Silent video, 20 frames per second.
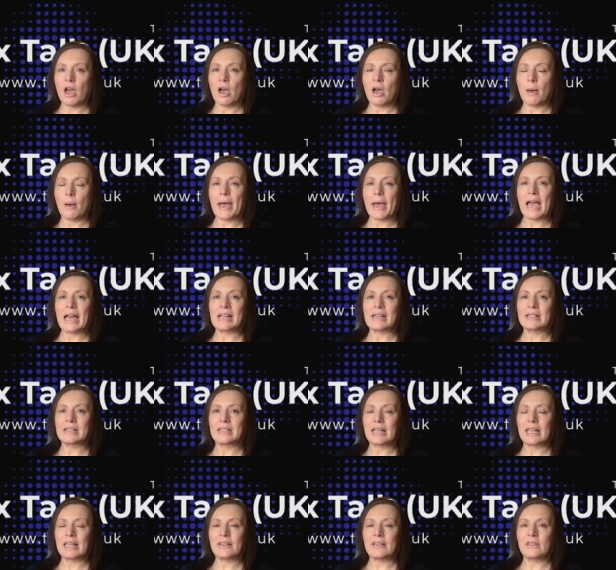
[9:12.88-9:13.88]
Um,
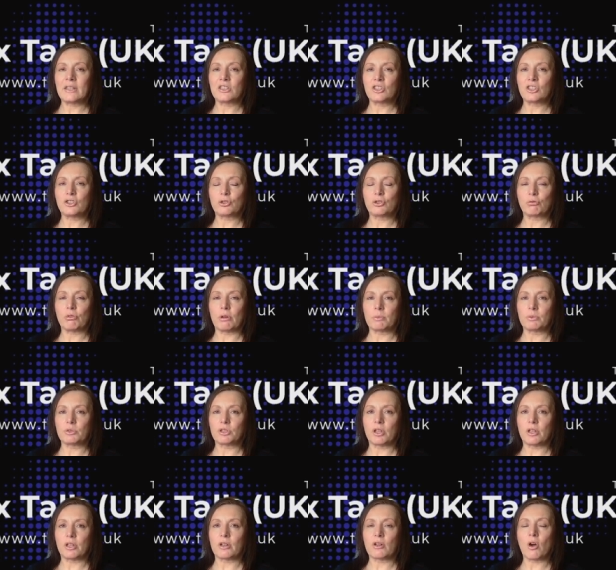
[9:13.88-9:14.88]
and in the
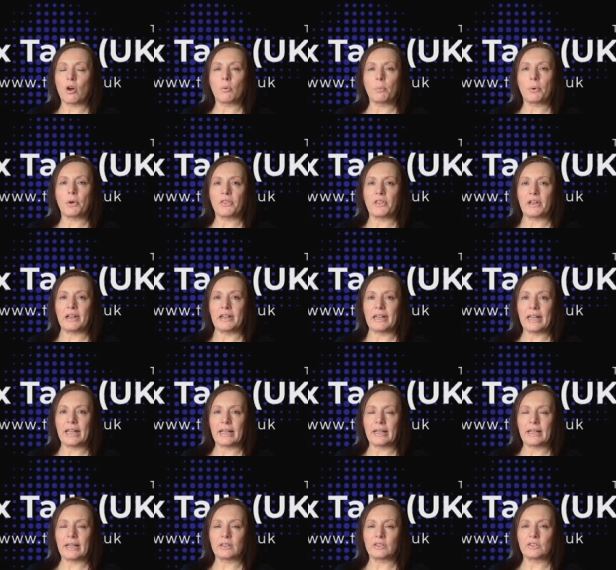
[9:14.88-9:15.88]
description, I'll put the
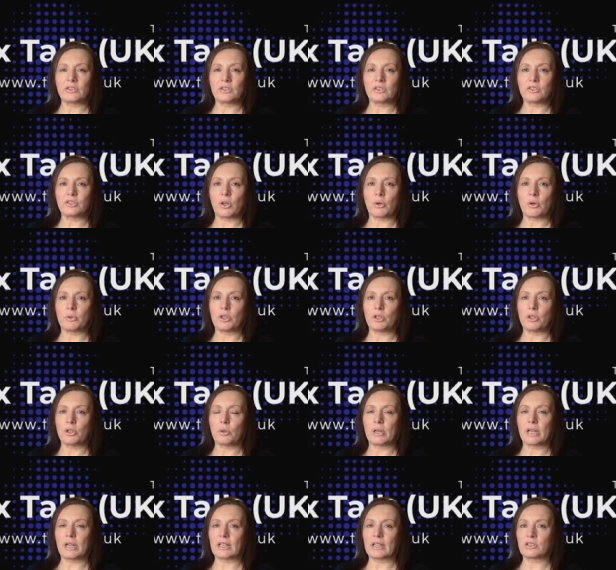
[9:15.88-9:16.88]
links so that
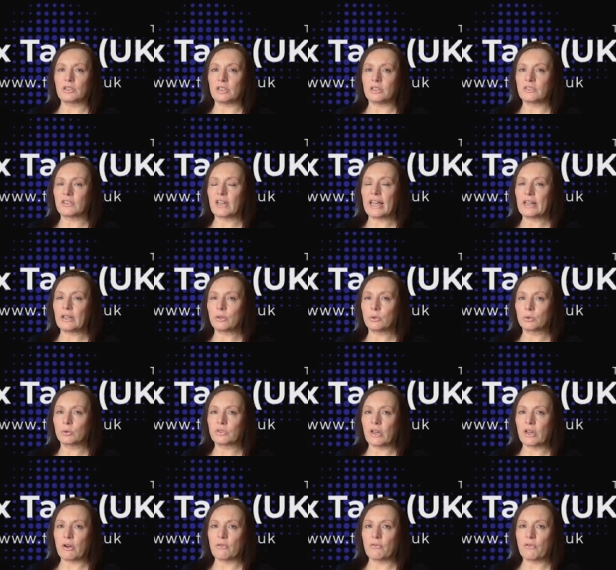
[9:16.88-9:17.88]
you can actually take
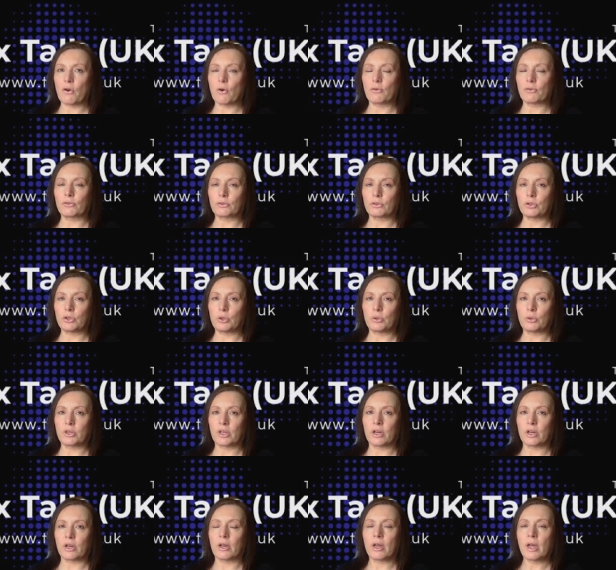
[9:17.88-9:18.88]
yourself off to
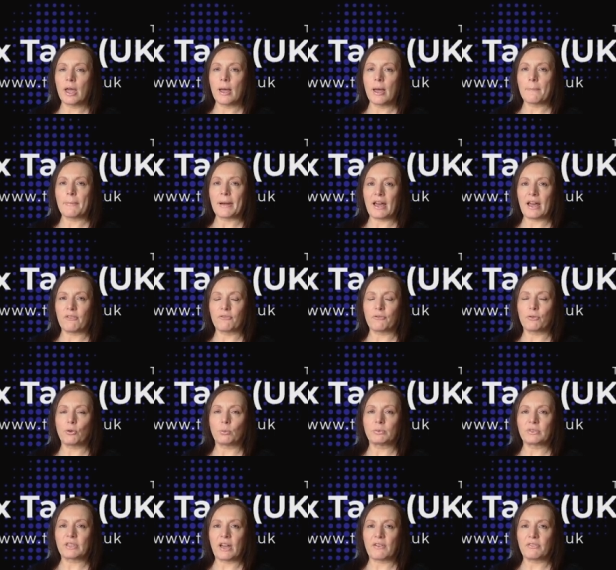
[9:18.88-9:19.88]
the
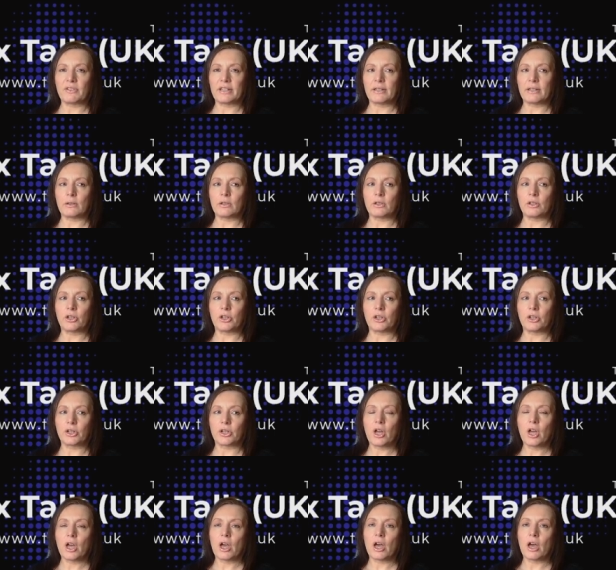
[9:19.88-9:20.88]
platforms, have a little
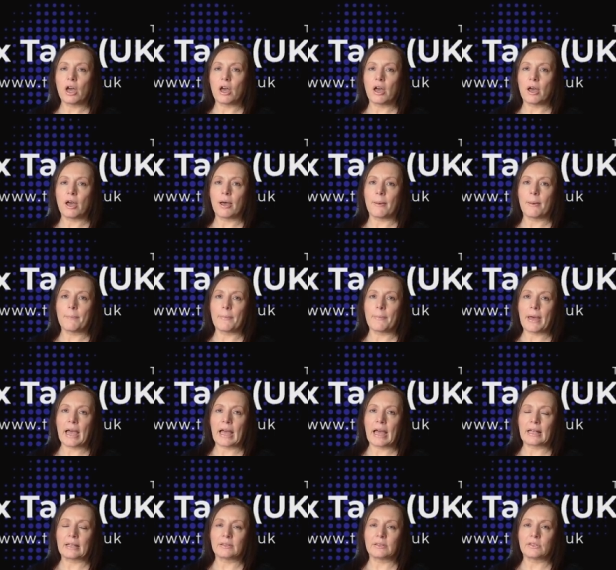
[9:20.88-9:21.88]
look um,
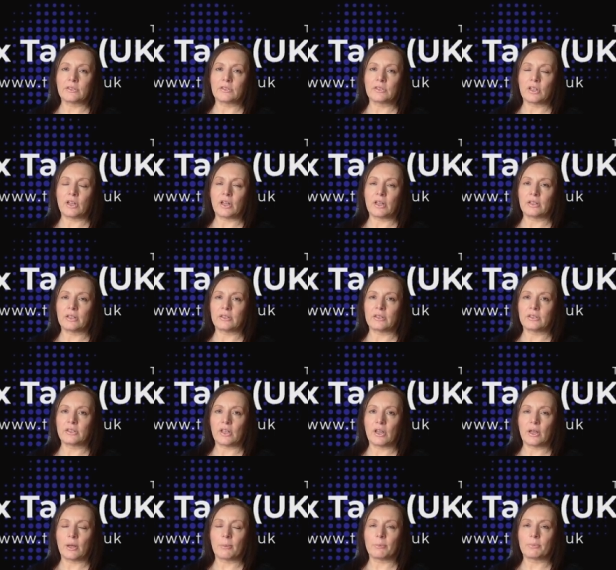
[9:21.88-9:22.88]
and, and
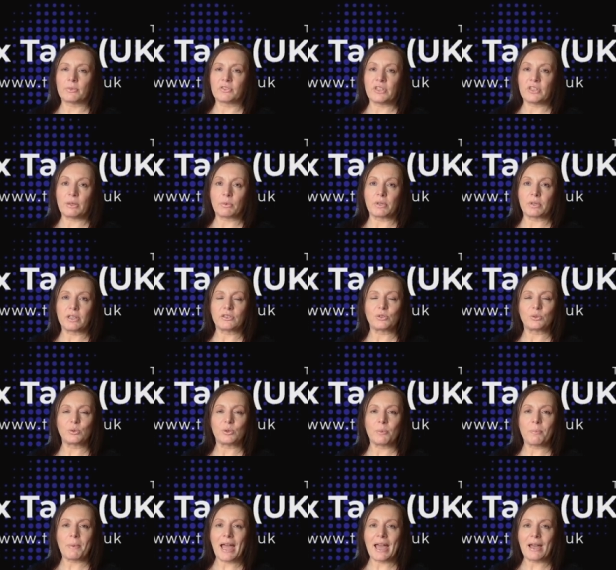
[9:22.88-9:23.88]
um, see what it's
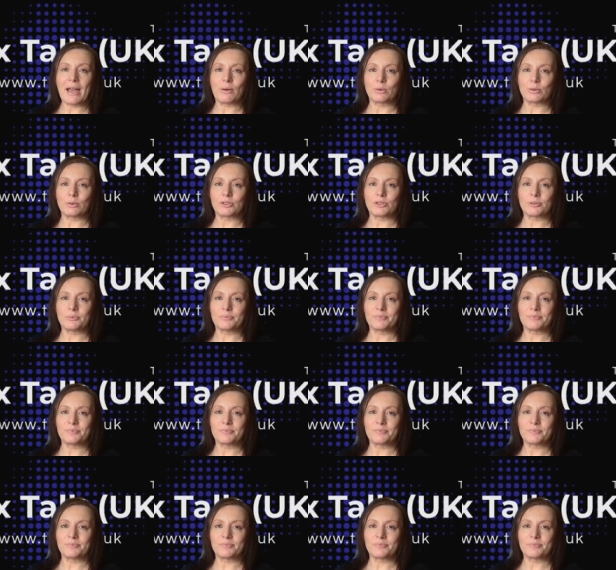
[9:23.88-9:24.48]
all about.